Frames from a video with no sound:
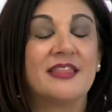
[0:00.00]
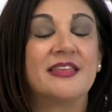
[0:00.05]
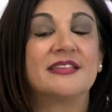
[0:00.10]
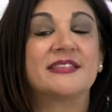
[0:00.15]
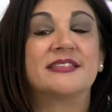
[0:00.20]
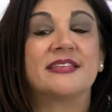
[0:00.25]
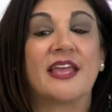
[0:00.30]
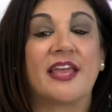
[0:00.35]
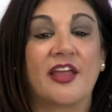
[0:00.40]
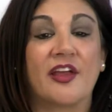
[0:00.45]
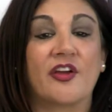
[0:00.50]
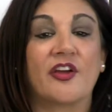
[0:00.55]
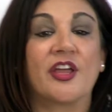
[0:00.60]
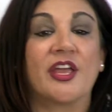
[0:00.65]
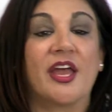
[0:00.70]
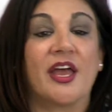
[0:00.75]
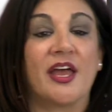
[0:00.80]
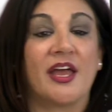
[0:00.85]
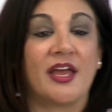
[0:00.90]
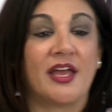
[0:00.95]
This
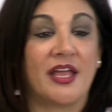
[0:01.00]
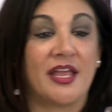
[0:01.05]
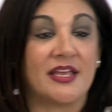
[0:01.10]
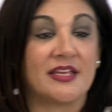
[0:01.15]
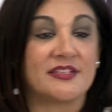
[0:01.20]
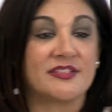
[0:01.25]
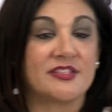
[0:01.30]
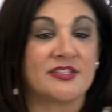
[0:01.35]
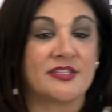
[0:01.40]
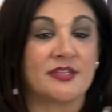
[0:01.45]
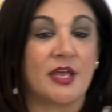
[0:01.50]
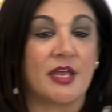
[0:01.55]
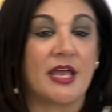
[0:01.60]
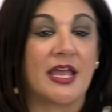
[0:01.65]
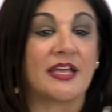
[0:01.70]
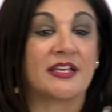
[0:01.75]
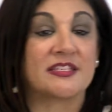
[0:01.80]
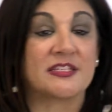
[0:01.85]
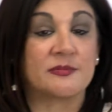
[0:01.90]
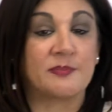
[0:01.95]
area is
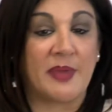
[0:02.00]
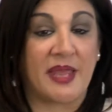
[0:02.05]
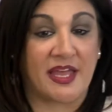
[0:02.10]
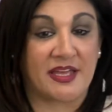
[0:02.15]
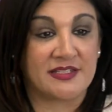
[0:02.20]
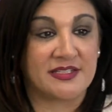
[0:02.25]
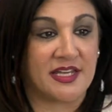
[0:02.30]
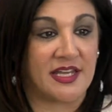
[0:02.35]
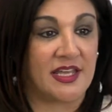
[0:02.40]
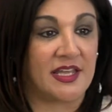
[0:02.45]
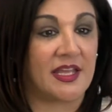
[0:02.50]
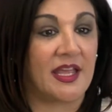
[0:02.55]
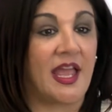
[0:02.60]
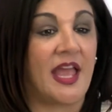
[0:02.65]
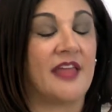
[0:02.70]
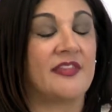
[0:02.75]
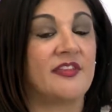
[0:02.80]
expanding,